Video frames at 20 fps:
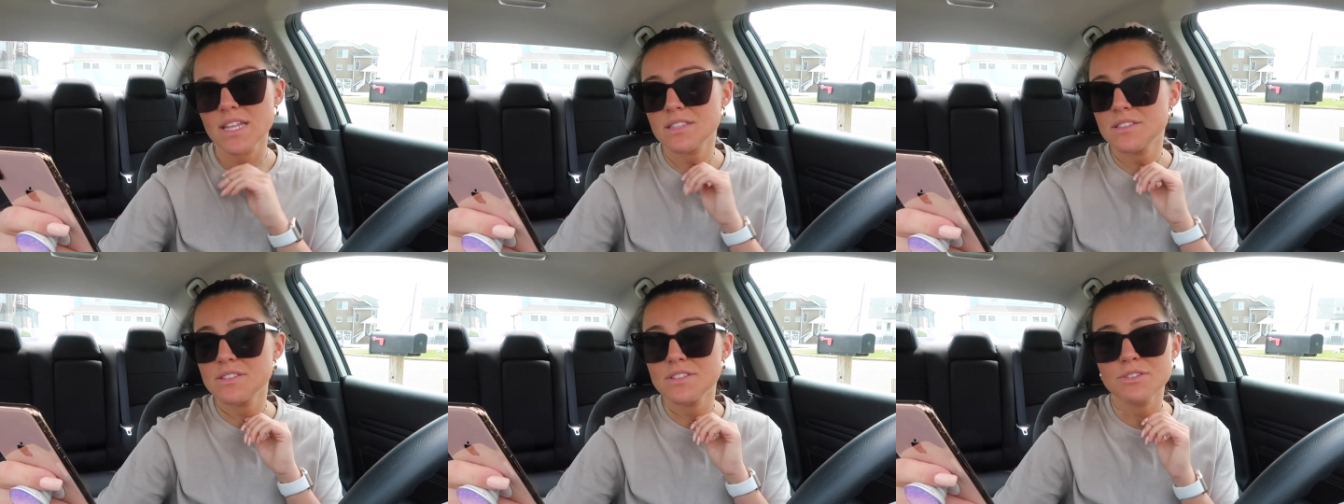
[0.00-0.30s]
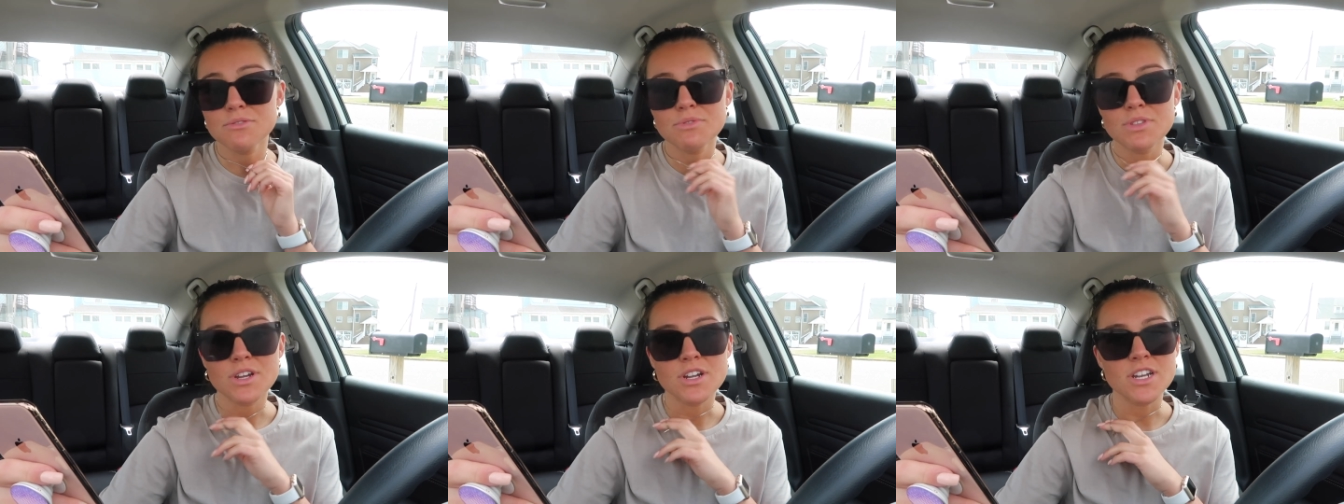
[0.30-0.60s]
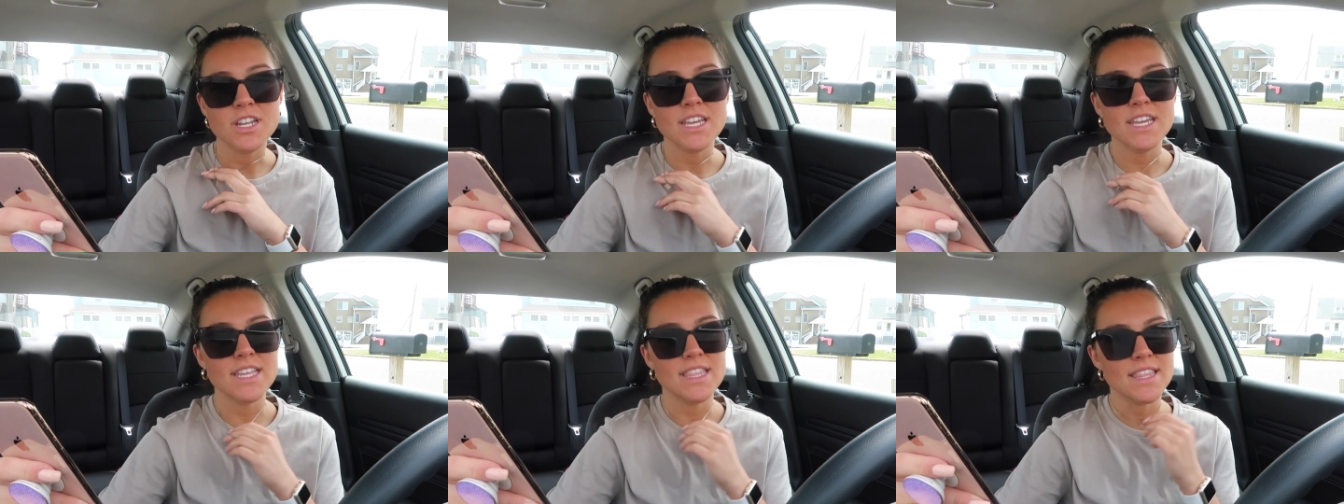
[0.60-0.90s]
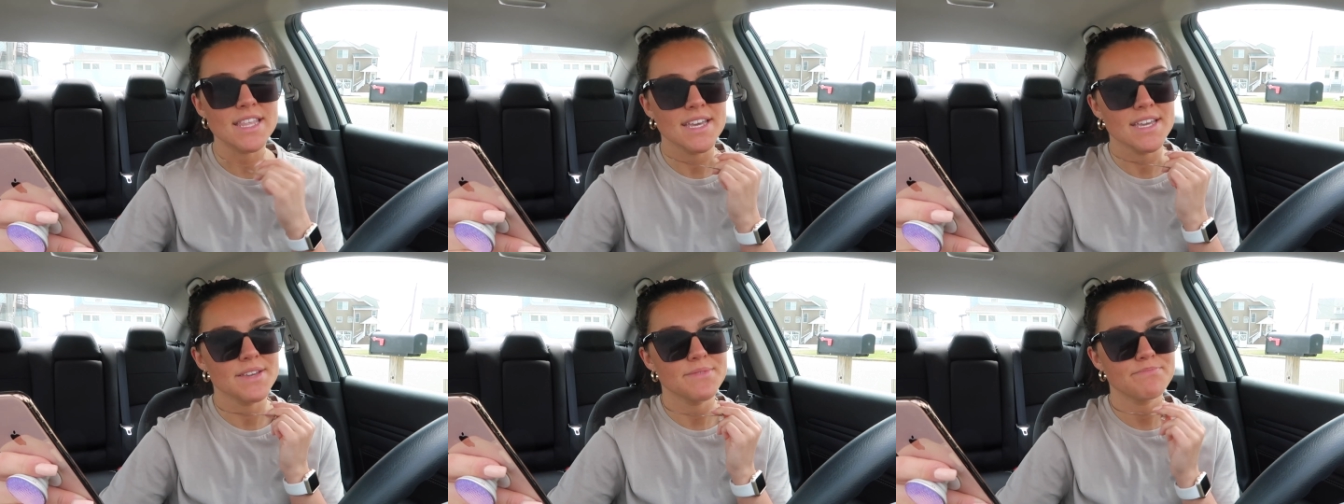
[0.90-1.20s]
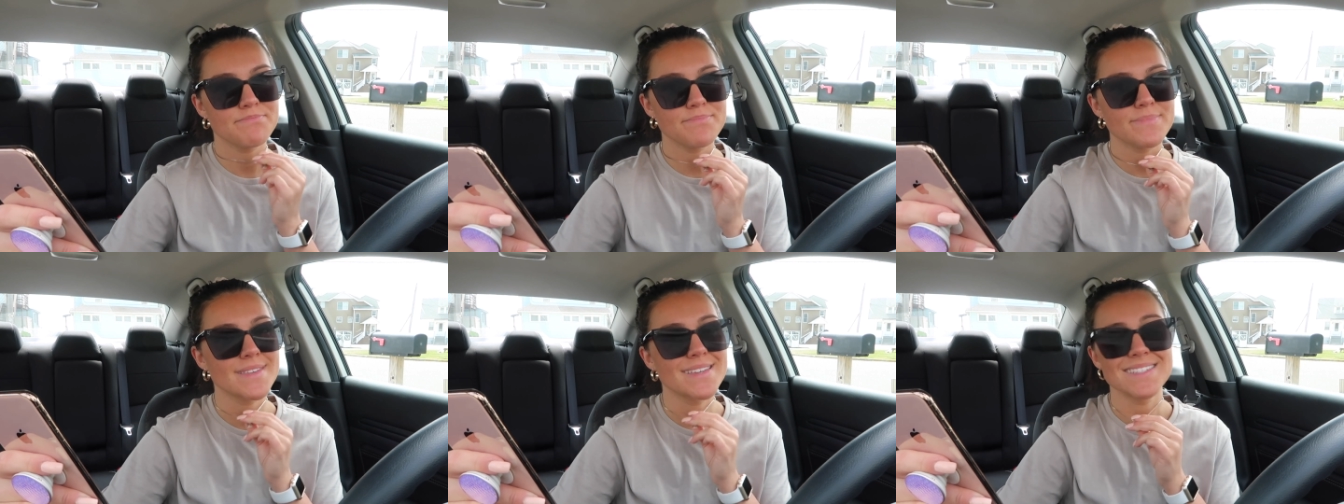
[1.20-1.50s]
It's 2.30 and like
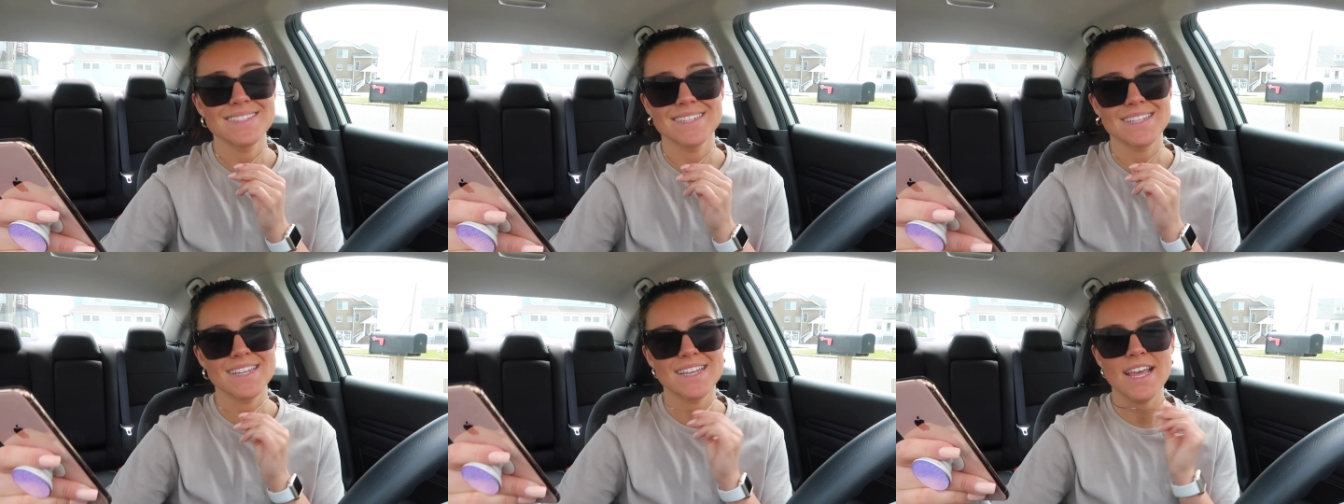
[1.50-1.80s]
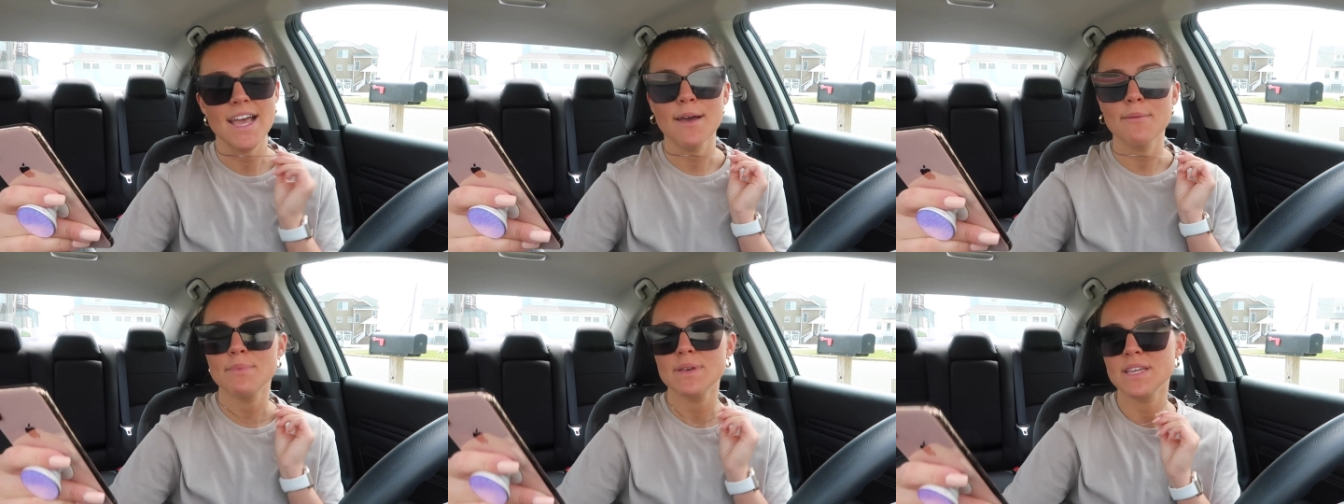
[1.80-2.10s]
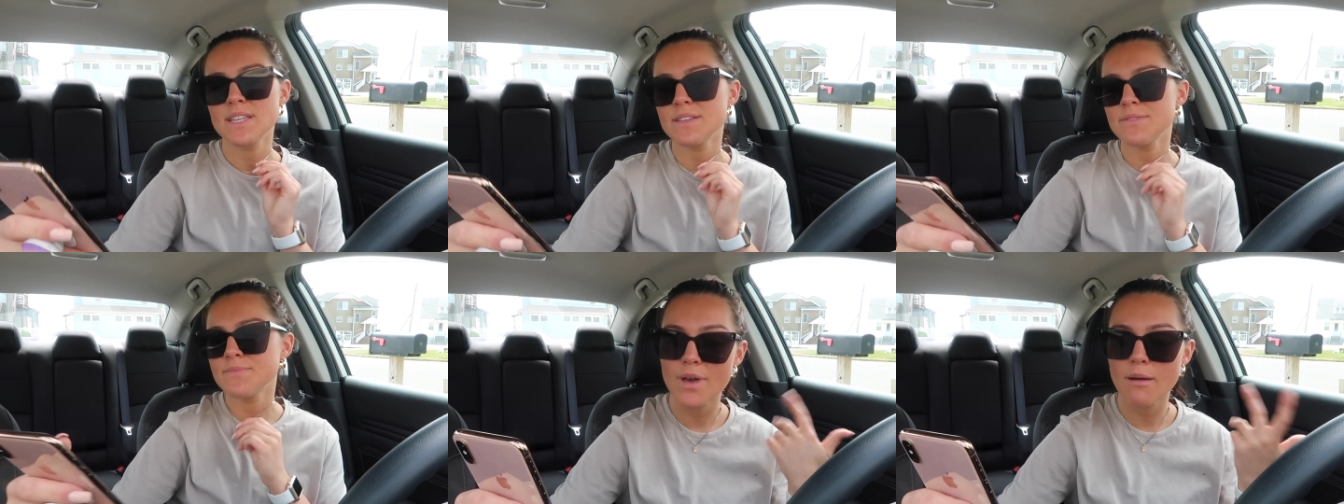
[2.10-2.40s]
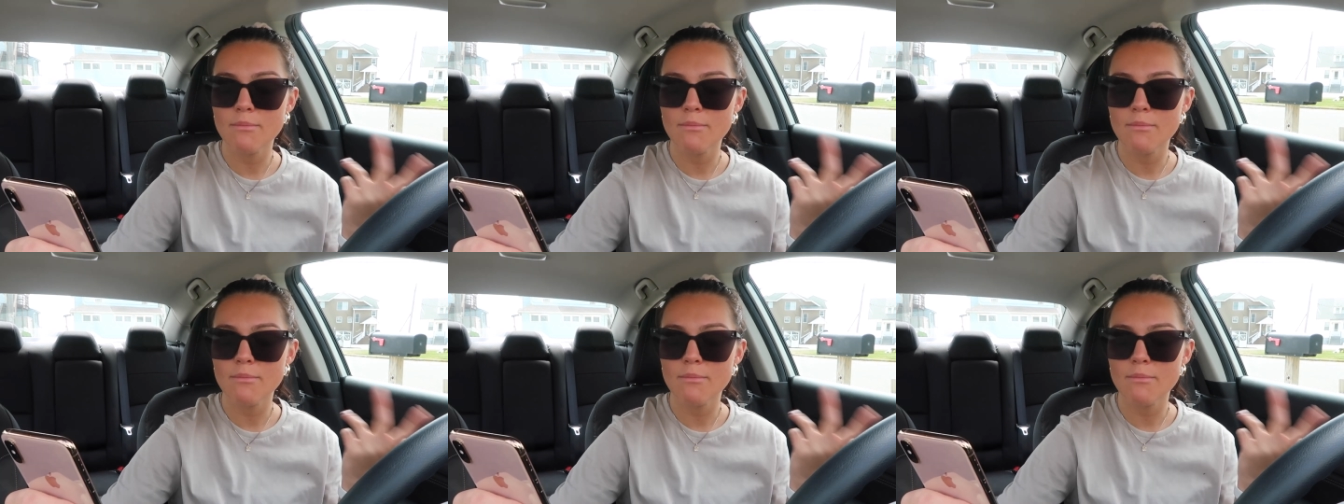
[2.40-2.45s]
it didn't happen.